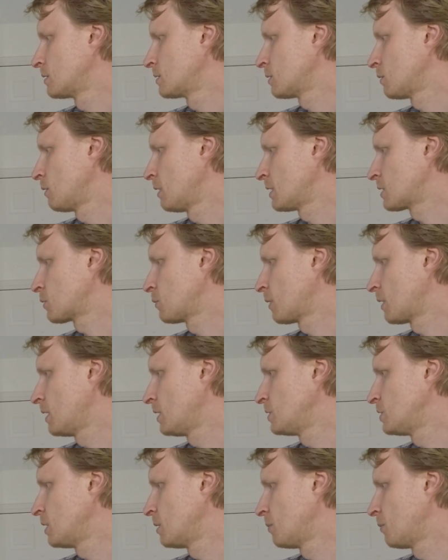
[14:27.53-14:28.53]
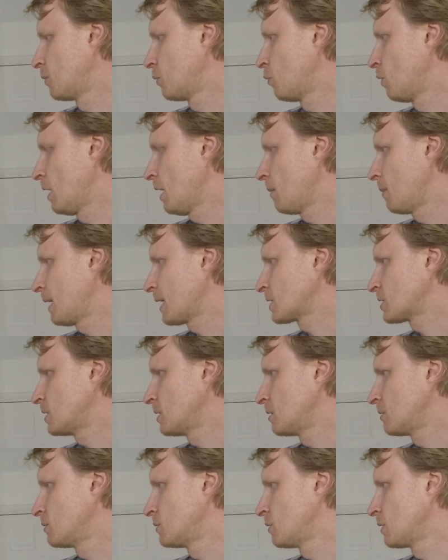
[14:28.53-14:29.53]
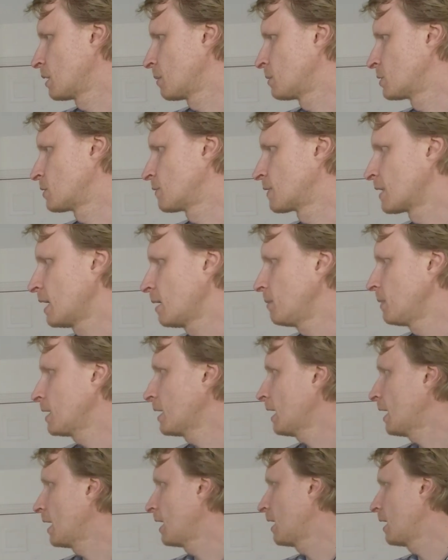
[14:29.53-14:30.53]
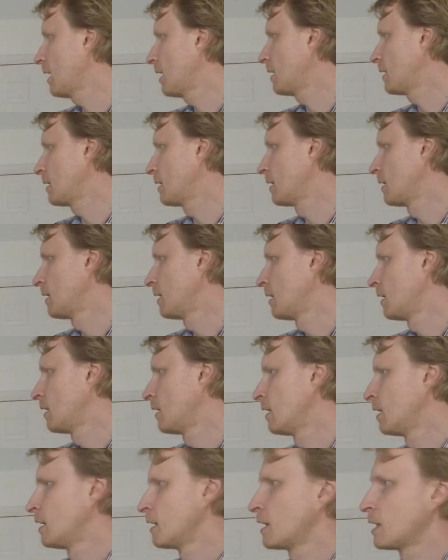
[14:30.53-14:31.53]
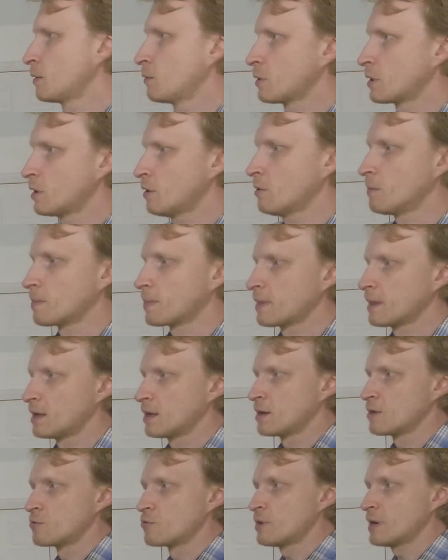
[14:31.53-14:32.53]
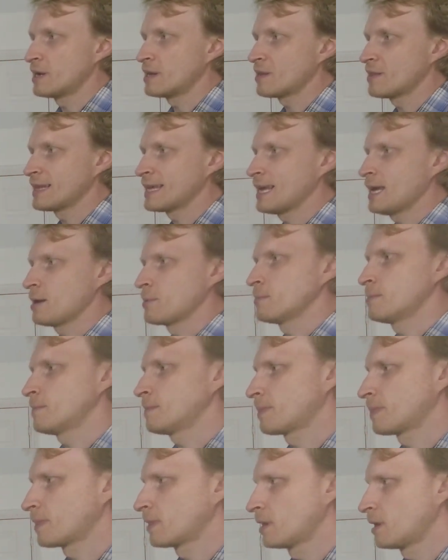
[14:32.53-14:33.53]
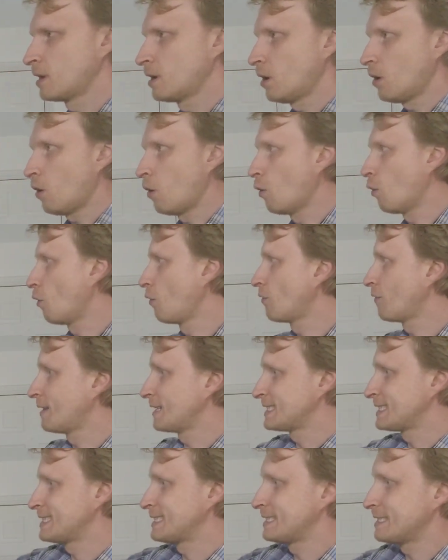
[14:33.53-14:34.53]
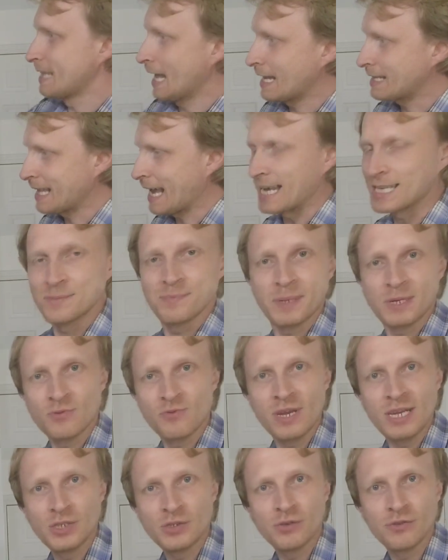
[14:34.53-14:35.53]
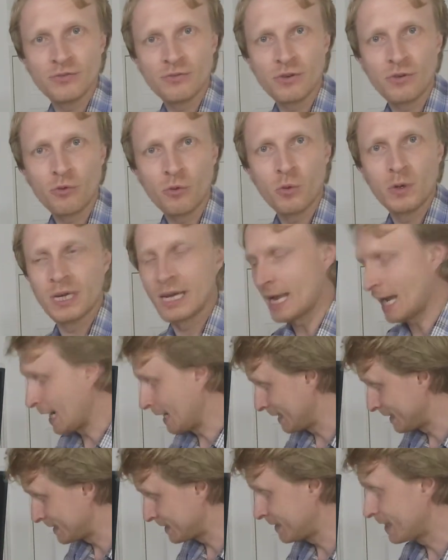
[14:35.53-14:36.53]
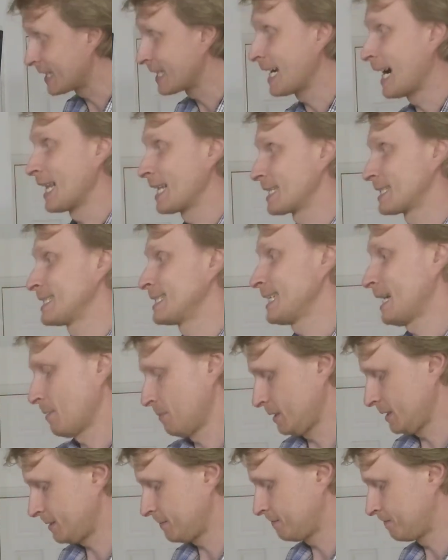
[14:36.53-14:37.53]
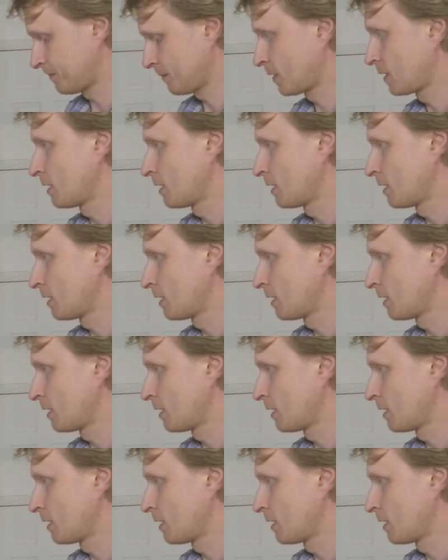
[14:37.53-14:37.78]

So let's quickly jump where I'm actually doing a bit of gaming and here we go. Running the game on this, that aspect ratio is recorded as the Galaxy tablet.